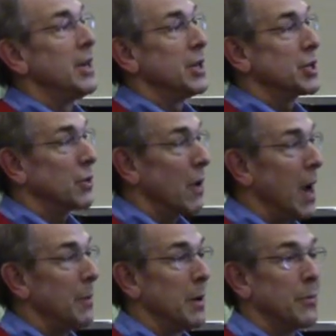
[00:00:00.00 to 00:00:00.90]

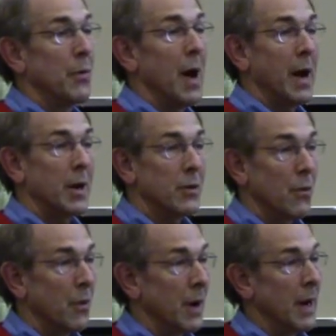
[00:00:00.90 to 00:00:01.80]
describe a product
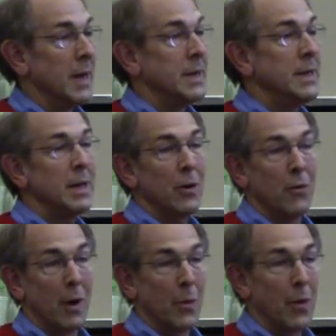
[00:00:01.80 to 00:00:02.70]
or an idea
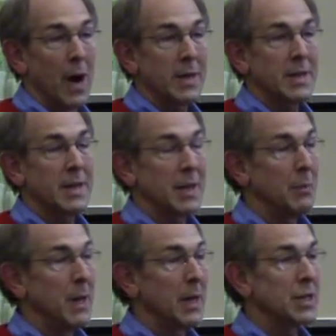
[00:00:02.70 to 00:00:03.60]
or a process,
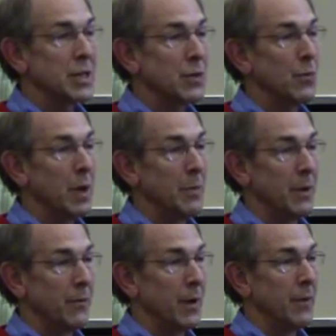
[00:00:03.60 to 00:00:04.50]
and make it swim
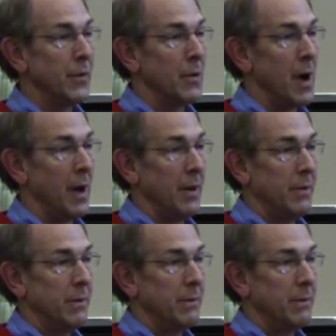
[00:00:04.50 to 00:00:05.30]
in front of your eyes.